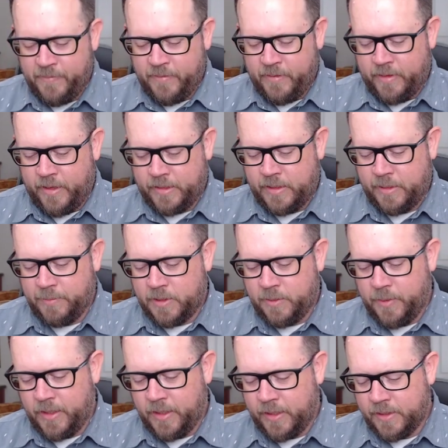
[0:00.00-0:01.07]
That seems to
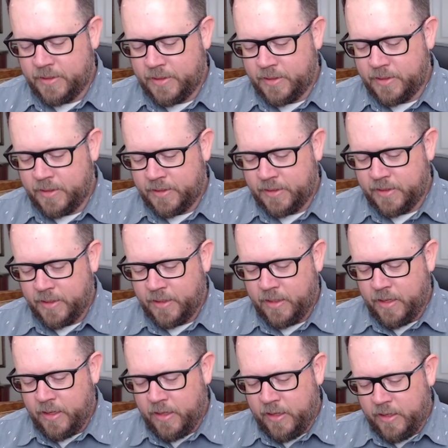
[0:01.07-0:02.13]
be the consensus.
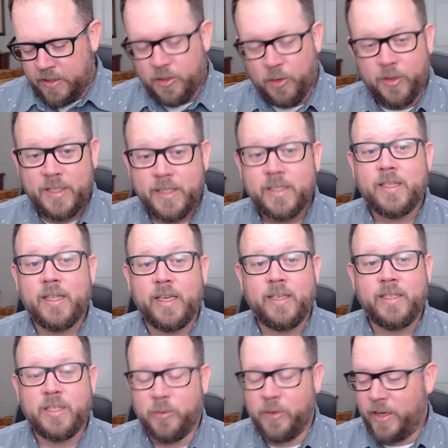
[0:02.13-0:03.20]
So this is the
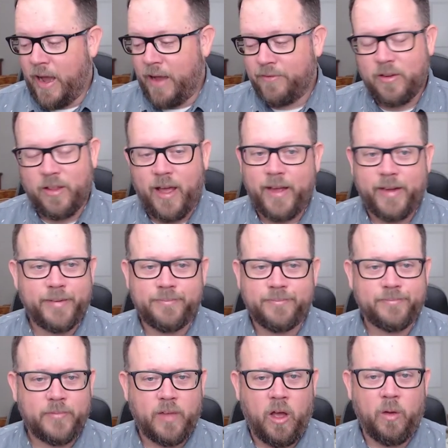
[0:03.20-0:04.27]
easy one. After that,
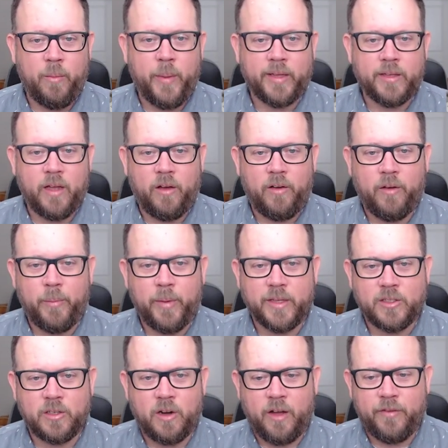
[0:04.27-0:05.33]
all bet all bets
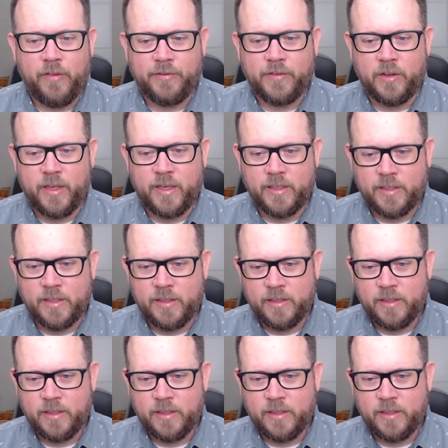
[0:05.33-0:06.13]
are off after this.